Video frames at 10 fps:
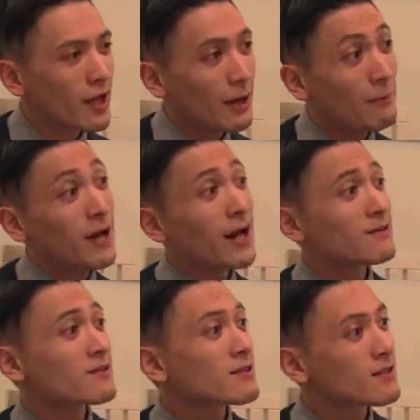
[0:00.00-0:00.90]
and behind
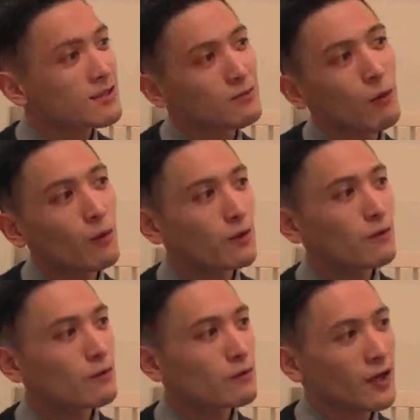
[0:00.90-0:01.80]
the scenes is what we
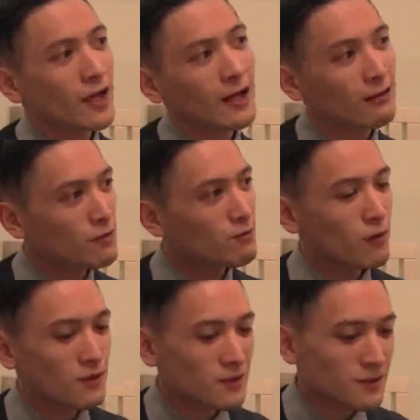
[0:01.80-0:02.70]
do to connect those
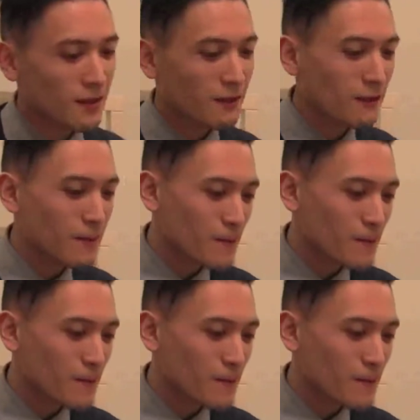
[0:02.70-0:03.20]
points together.